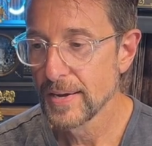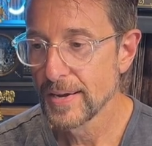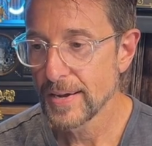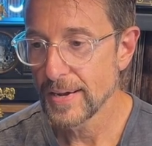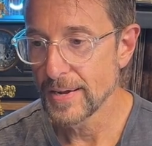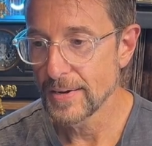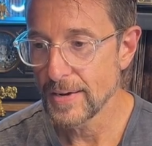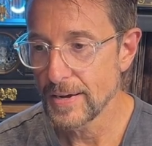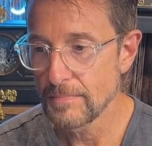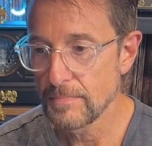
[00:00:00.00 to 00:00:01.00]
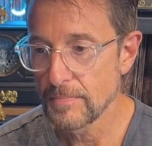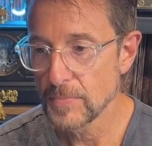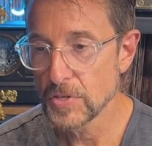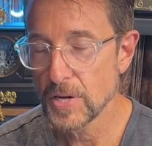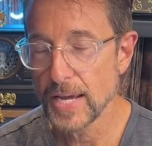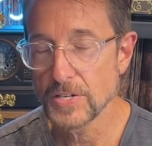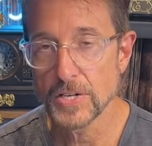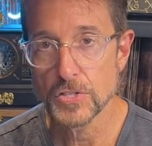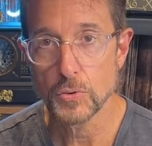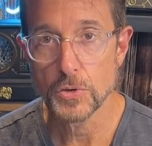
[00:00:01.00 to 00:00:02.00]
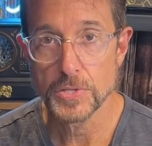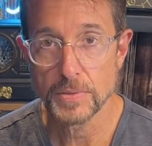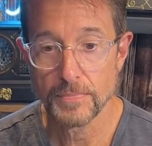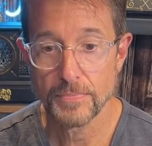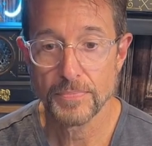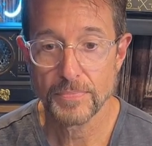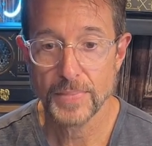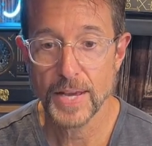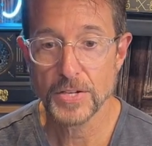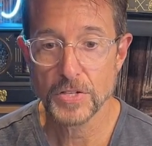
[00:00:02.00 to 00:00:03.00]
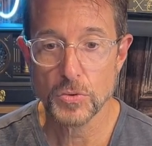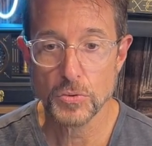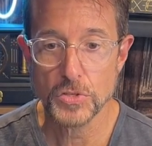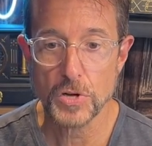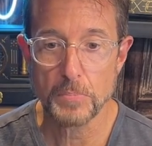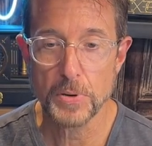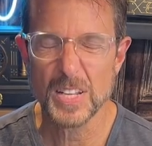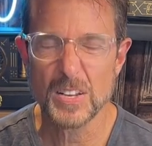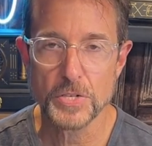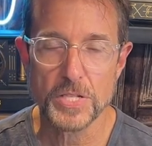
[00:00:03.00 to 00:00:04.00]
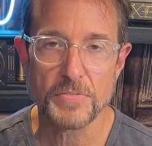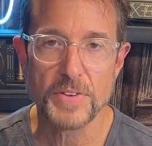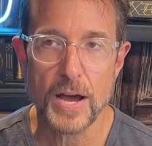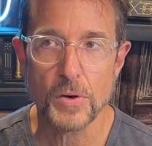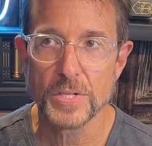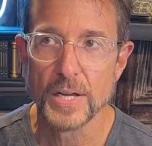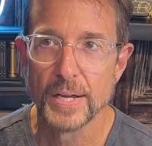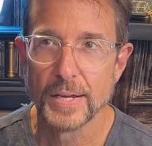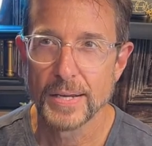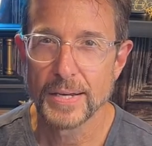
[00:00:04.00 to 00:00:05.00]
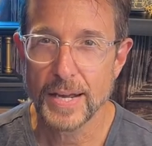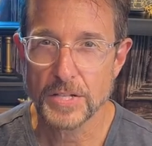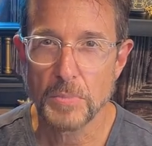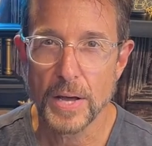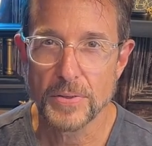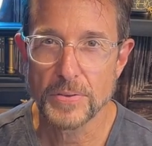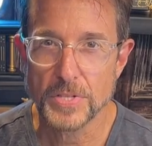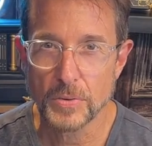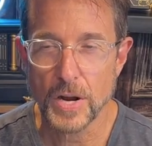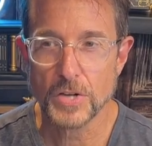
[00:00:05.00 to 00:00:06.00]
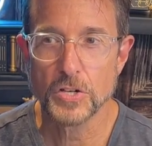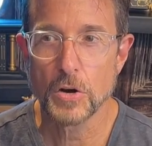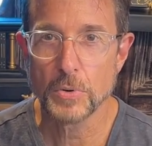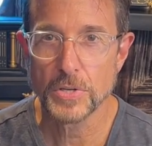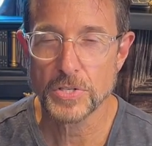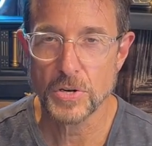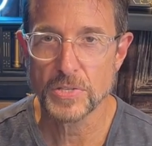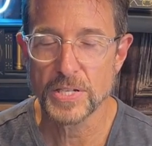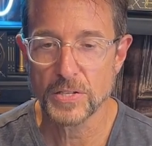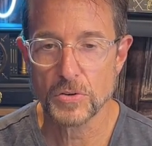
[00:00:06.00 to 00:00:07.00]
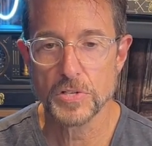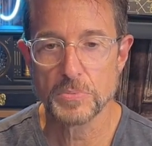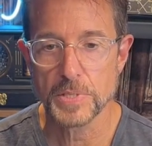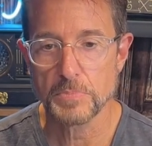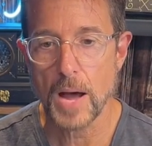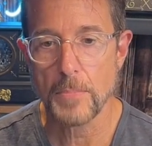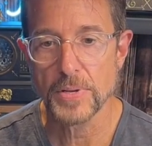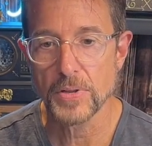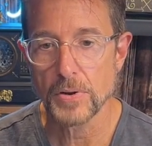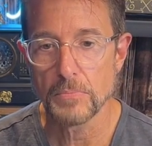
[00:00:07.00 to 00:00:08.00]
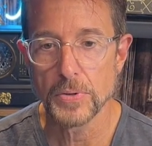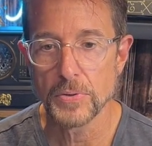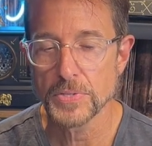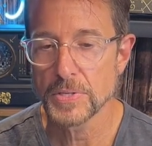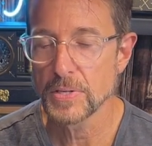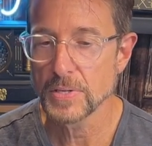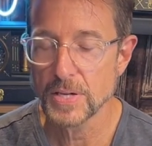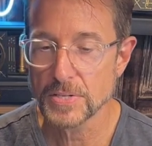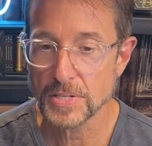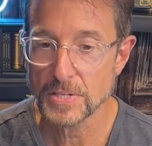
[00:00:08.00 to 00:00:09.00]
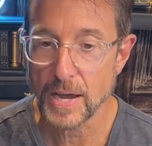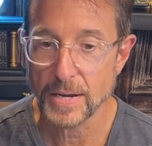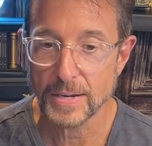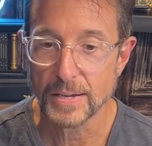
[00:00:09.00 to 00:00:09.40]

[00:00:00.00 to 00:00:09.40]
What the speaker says: And antique stores. Antique stores will start putting their stuff out next month. So in October, you start seeing the Christmas pop into their booths, and it gets exciting.